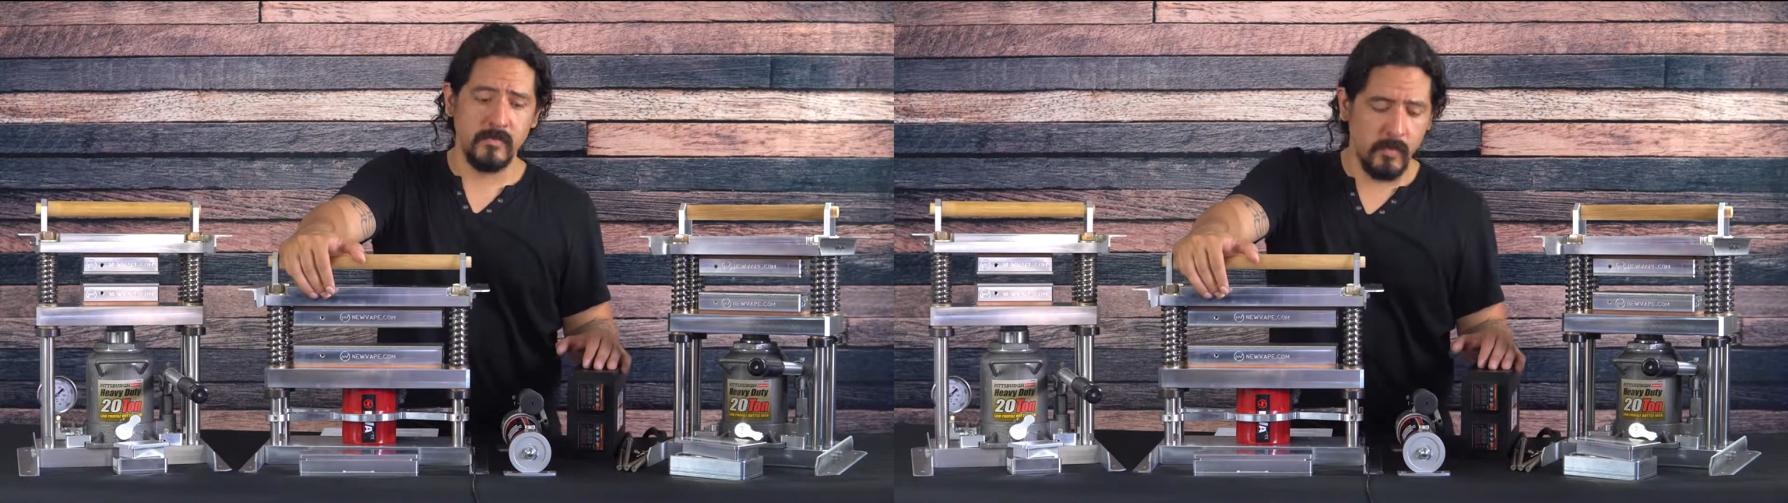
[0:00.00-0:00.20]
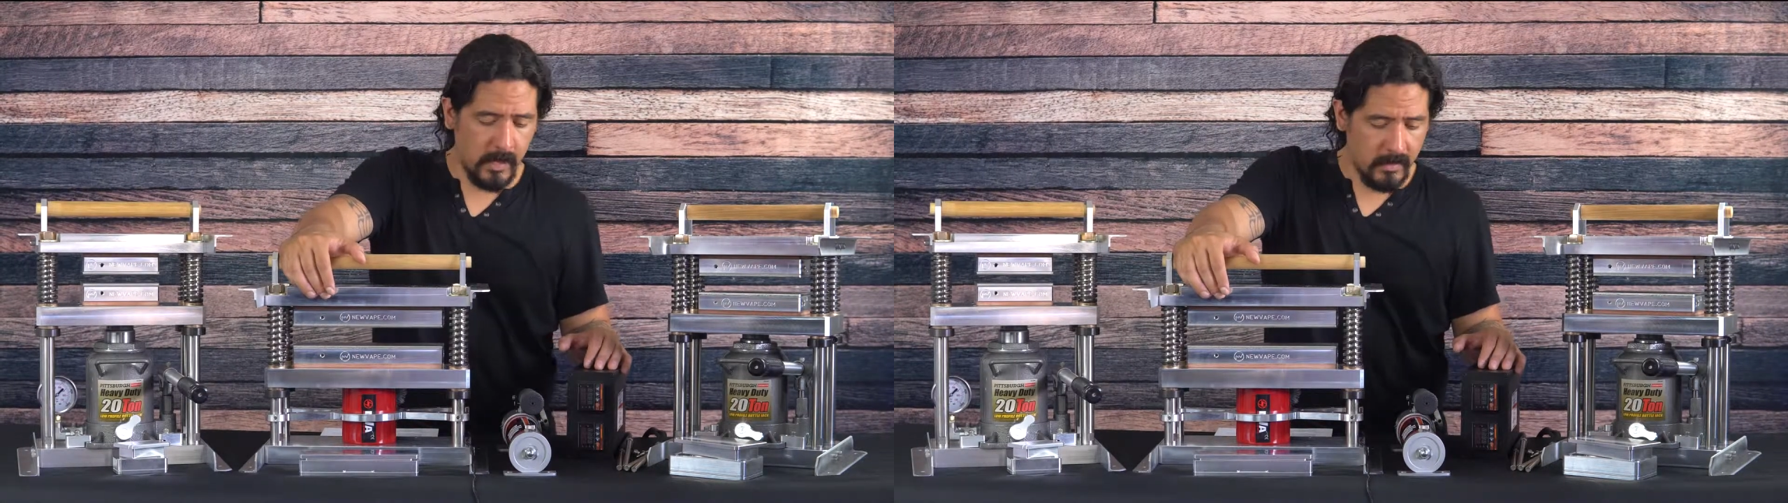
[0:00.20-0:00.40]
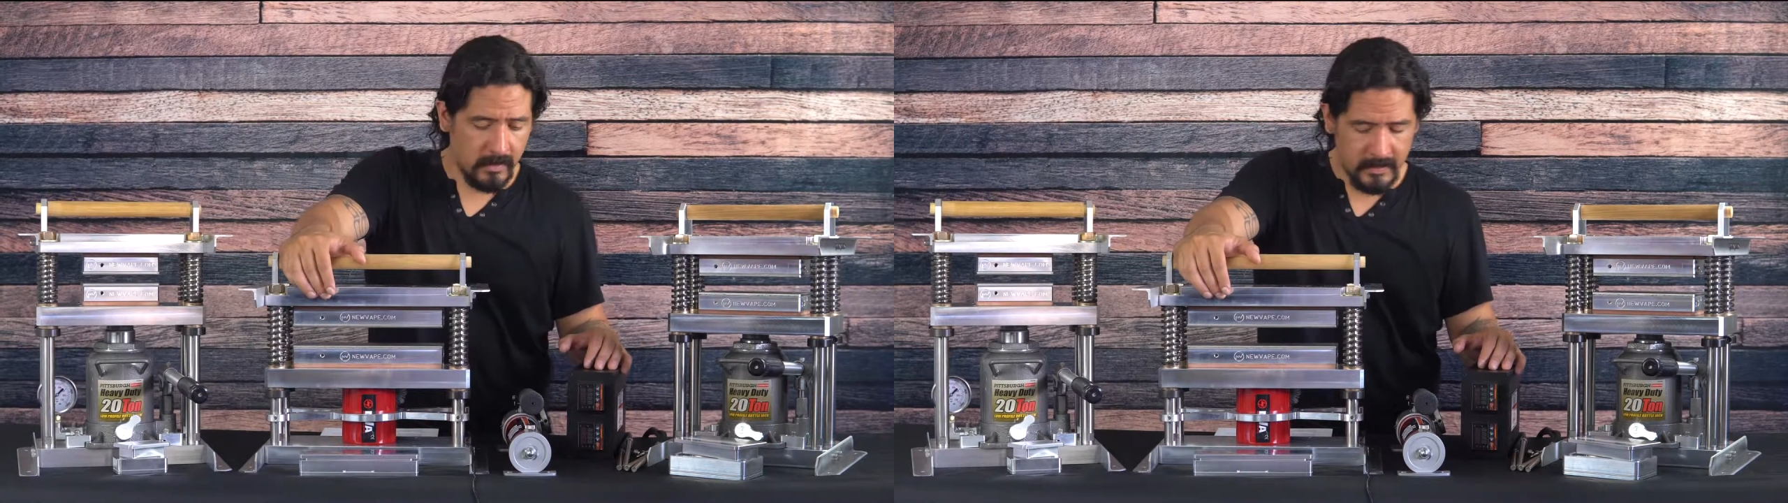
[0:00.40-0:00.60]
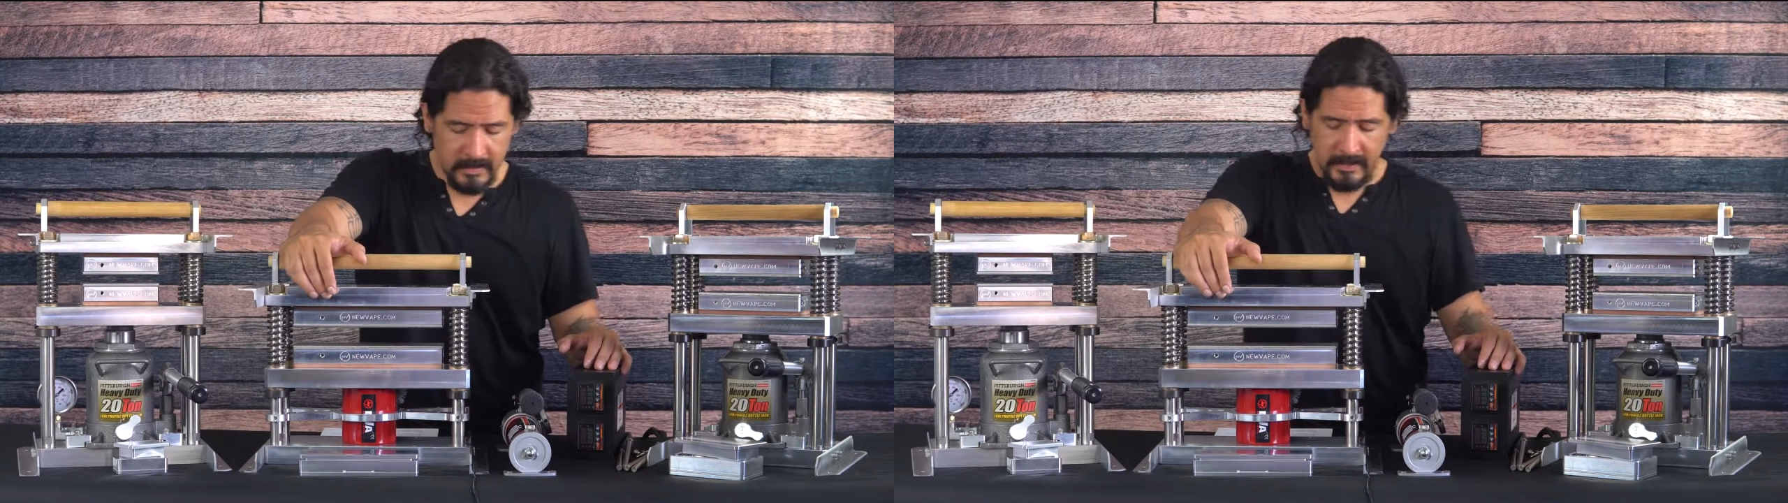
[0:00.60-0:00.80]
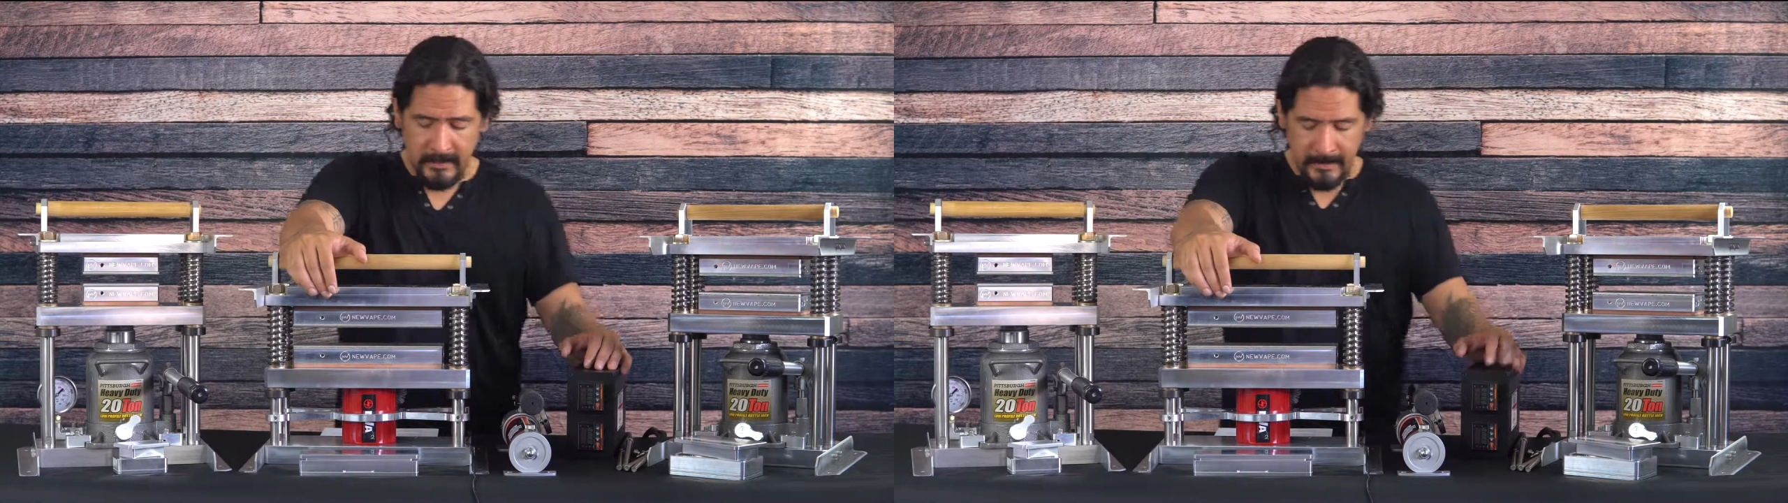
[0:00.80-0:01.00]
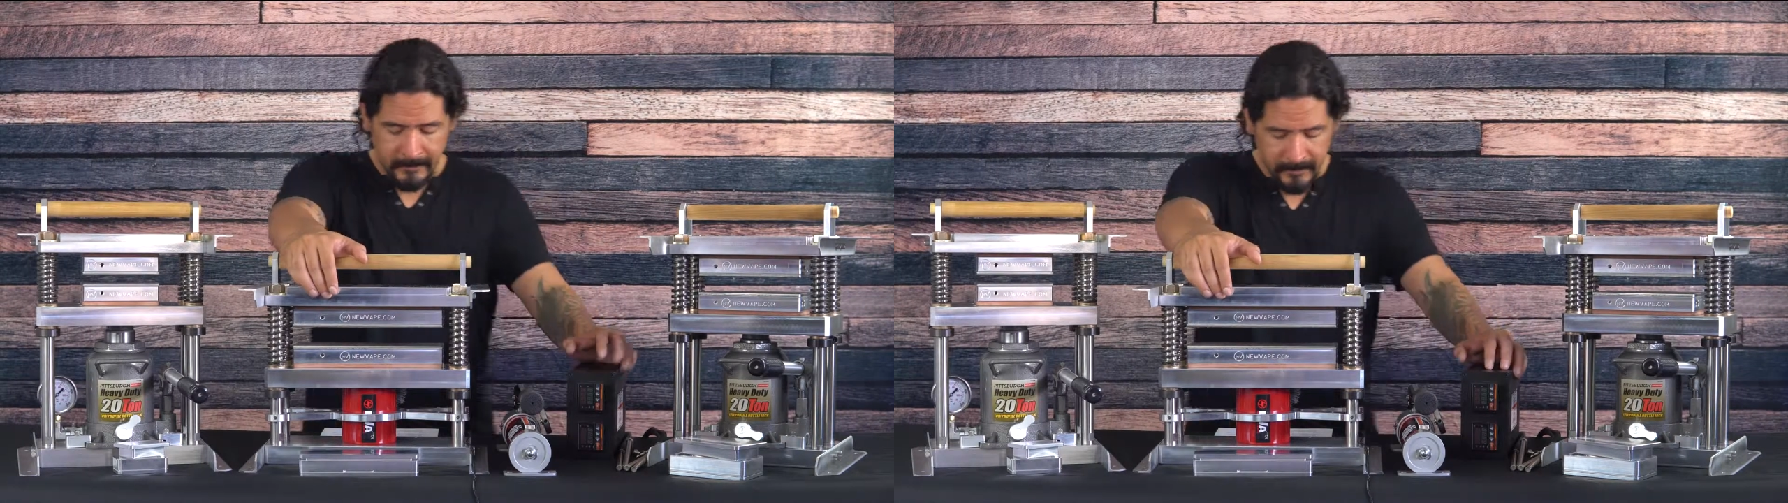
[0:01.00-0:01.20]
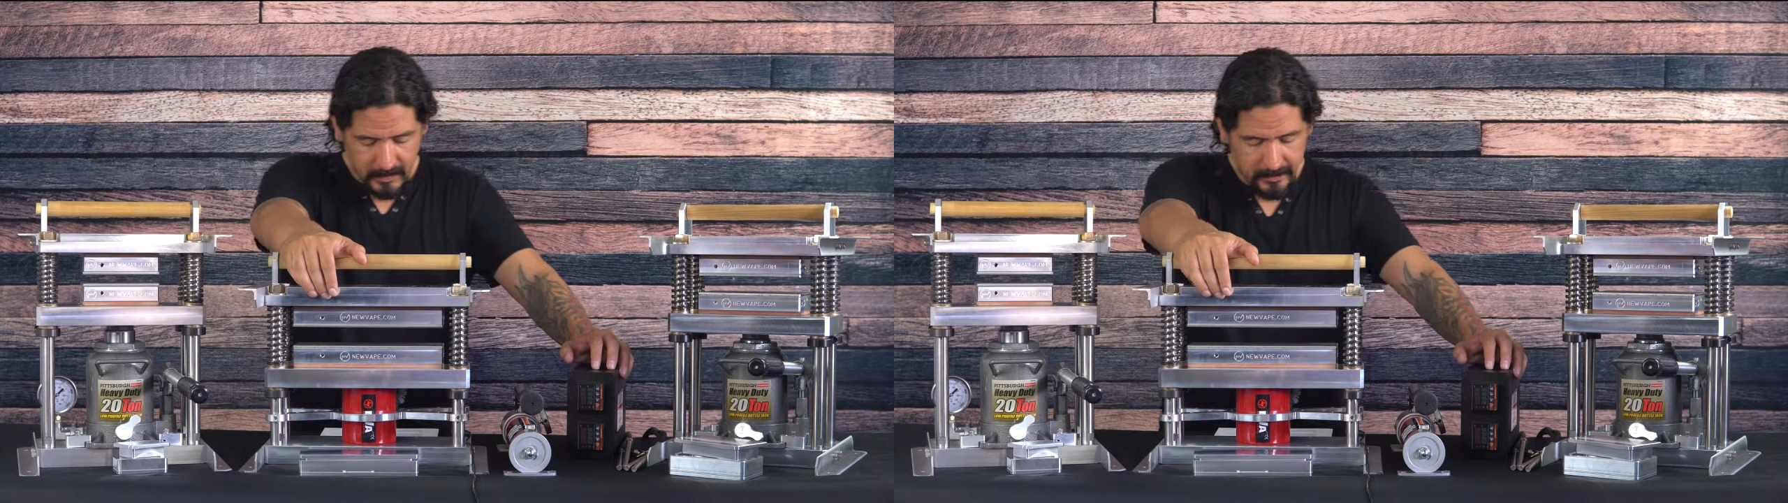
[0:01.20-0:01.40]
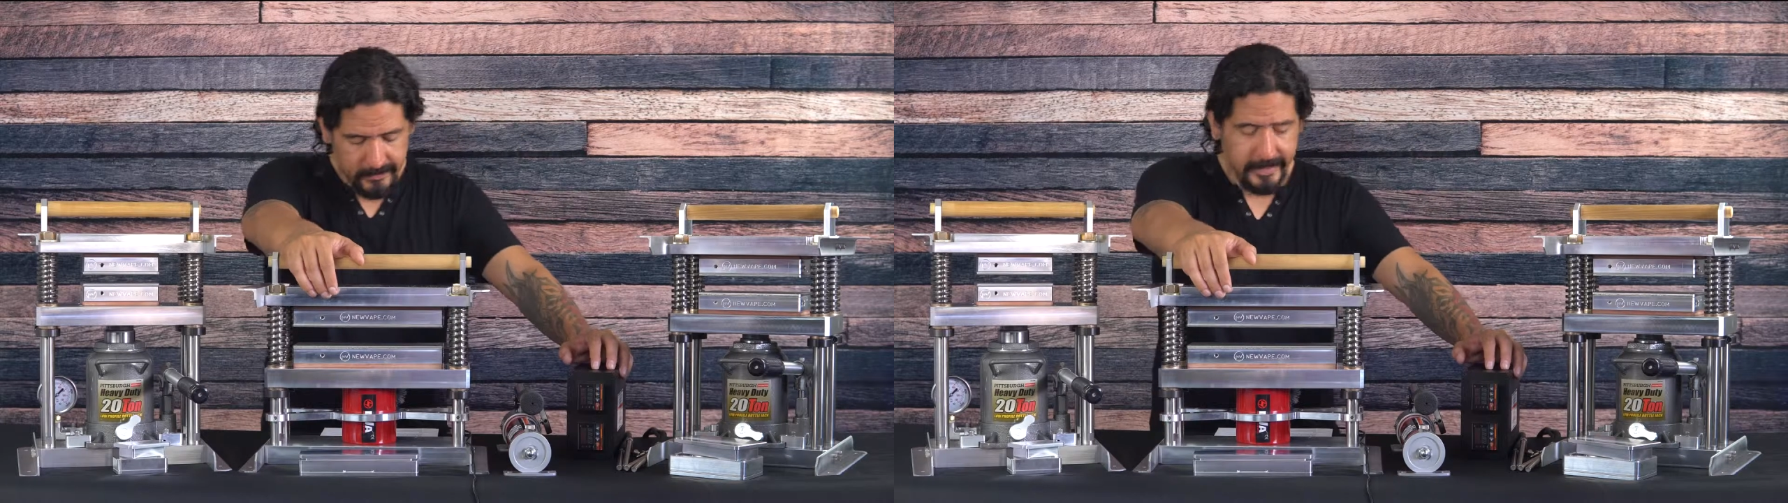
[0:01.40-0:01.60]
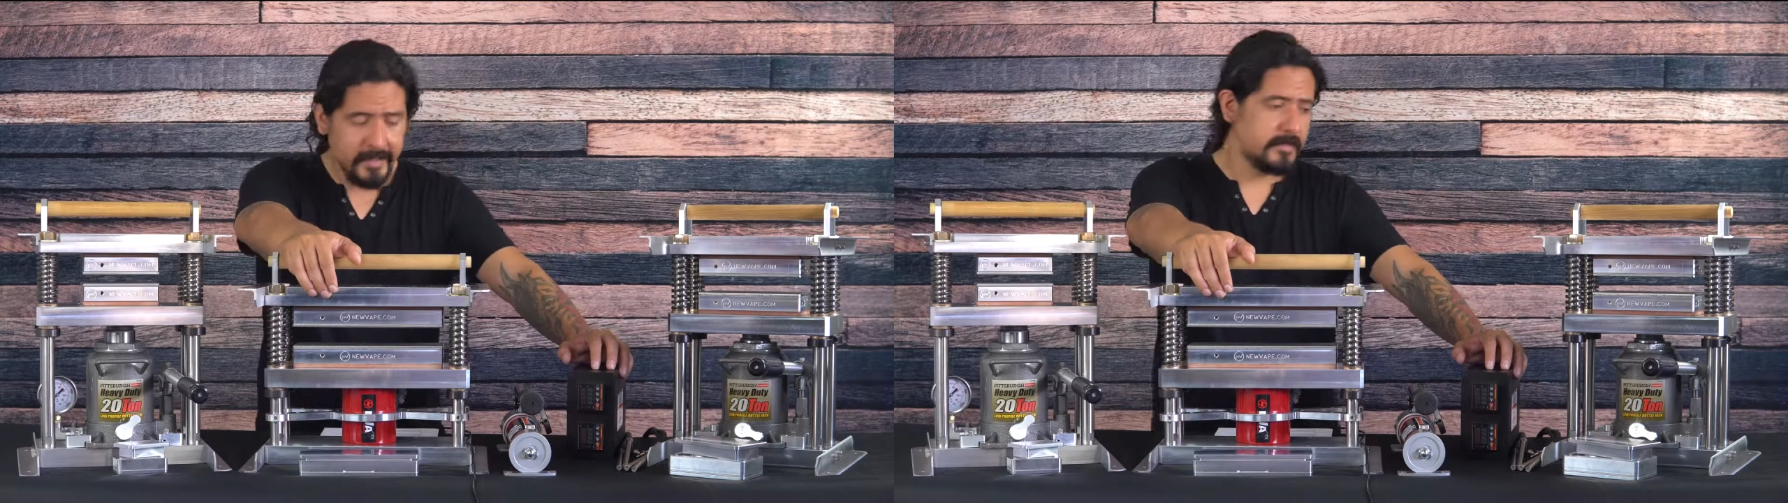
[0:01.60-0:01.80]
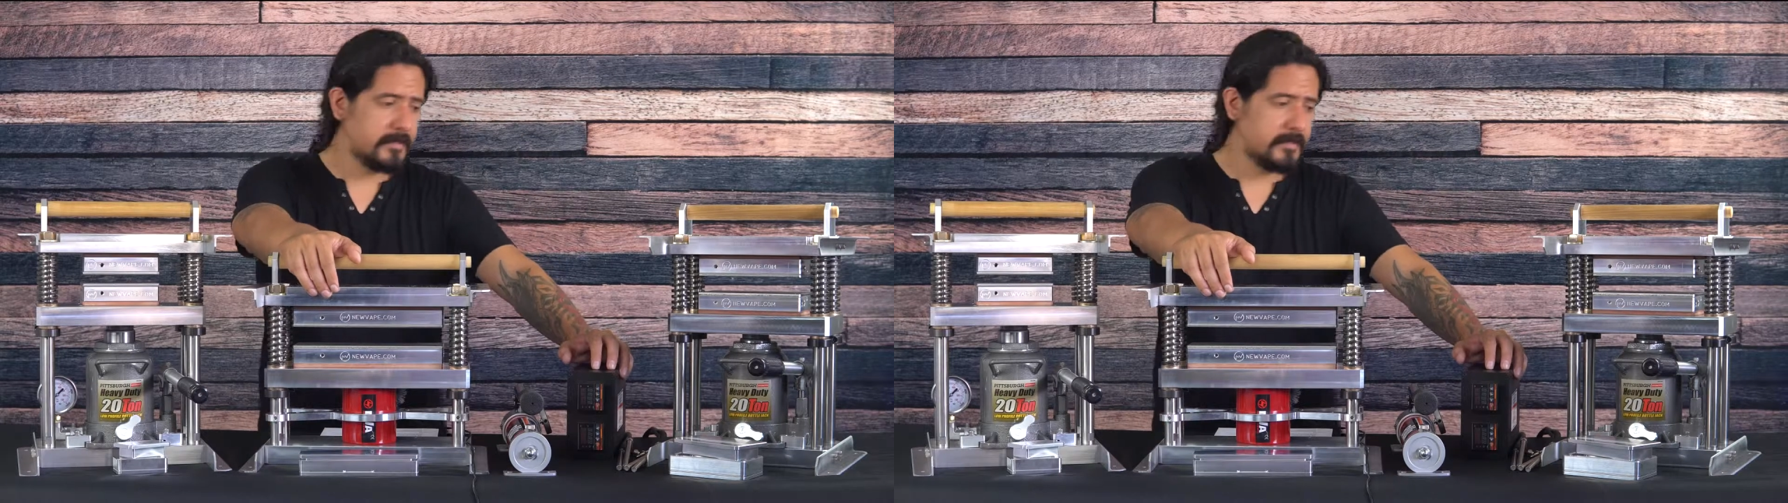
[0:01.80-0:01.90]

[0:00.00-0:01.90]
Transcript: well. All right,